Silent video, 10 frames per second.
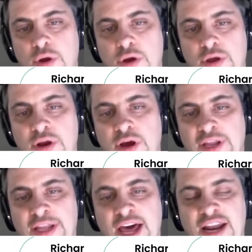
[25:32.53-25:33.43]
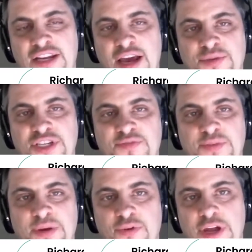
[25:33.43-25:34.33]
a lot of times these
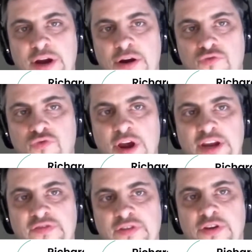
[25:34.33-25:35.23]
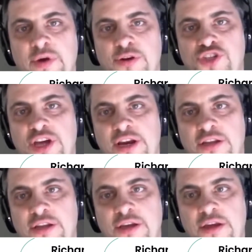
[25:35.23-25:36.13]
people that aren't right for you
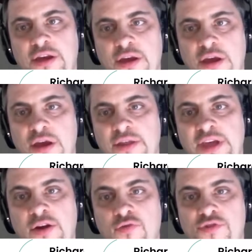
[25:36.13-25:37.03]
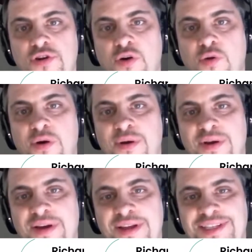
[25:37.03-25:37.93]
energetically, they don't know.
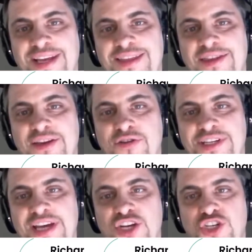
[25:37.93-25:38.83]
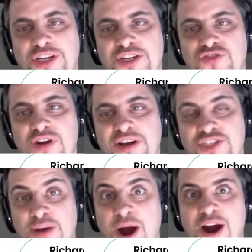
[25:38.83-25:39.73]
It's not that they're intentionally trying.
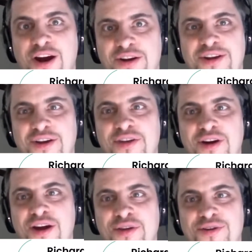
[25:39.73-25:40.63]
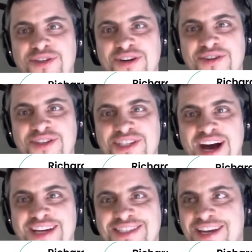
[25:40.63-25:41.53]
Some are. There are those that are just
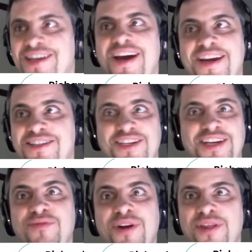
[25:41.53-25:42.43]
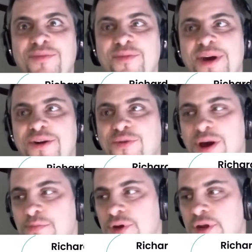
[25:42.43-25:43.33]
toxic, and you got to get rid of them no matter
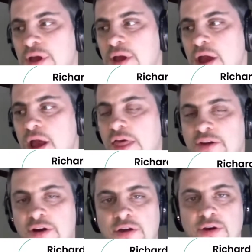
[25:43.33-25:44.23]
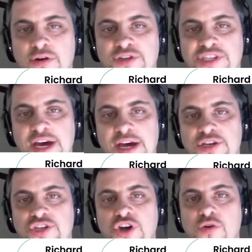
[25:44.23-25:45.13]
what. But there are those that
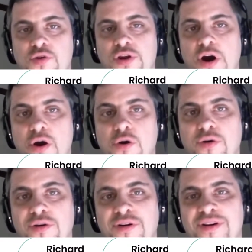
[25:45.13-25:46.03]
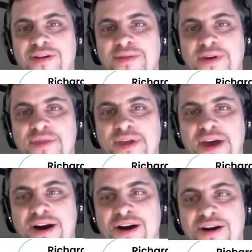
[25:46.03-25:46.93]
don't know that
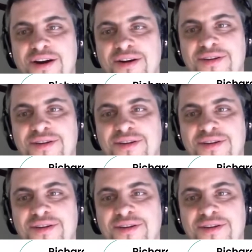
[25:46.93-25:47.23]
they are